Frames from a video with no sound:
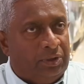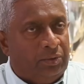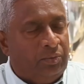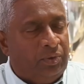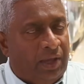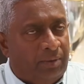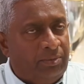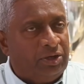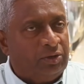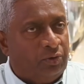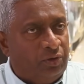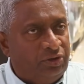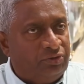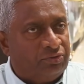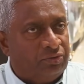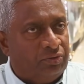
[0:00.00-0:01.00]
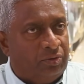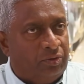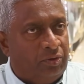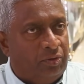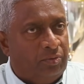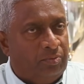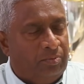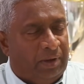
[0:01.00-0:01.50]
we have been going through
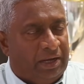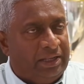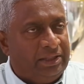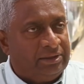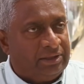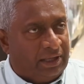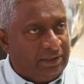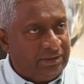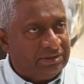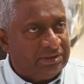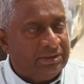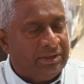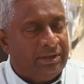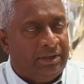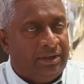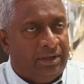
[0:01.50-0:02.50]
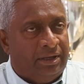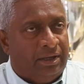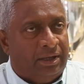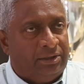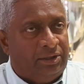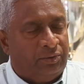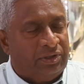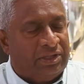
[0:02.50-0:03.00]
many things
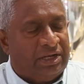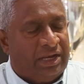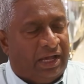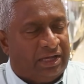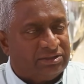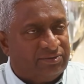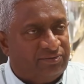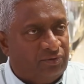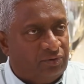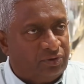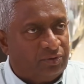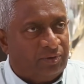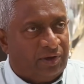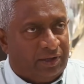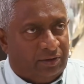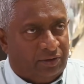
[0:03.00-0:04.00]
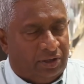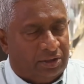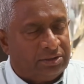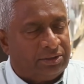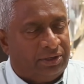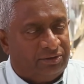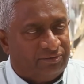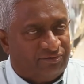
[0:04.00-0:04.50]
during the last
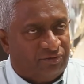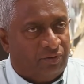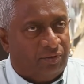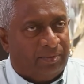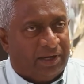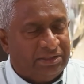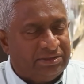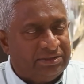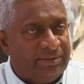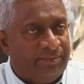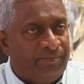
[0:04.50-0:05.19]
3 to 4 months.